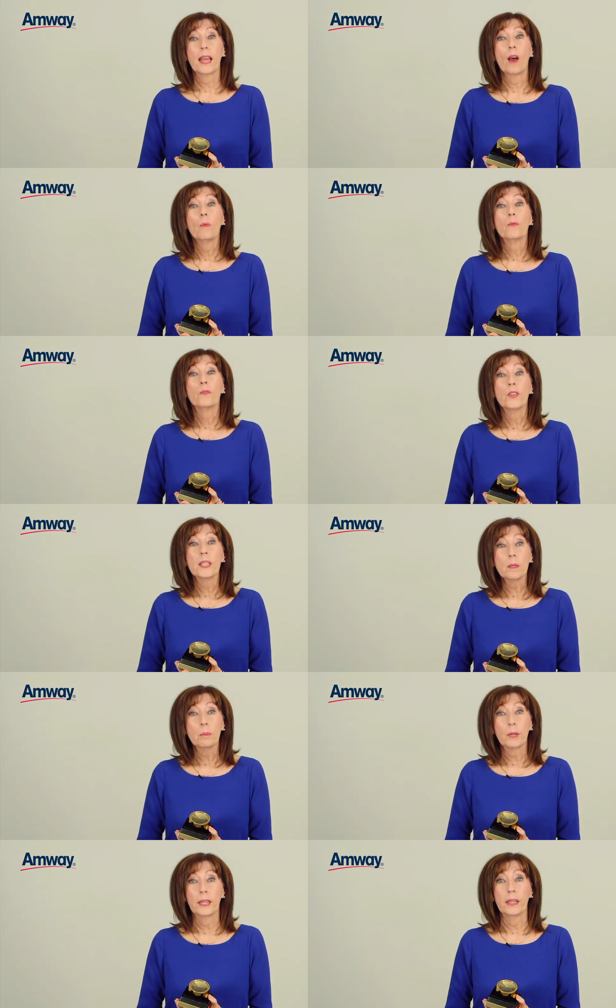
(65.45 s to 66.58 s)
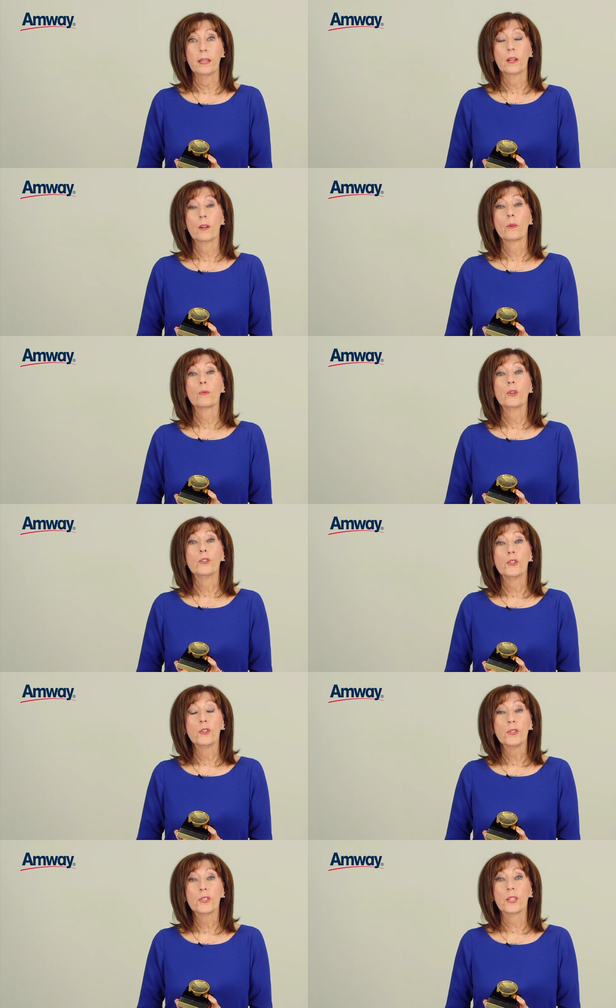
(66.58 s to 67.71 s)
to help visibly
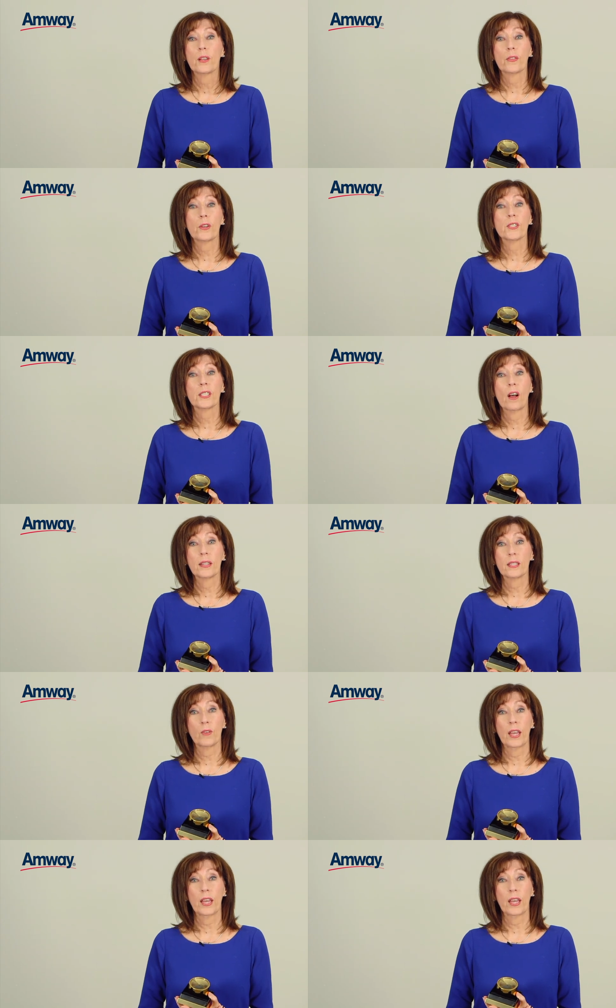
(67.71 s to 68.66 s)
reduce those signs of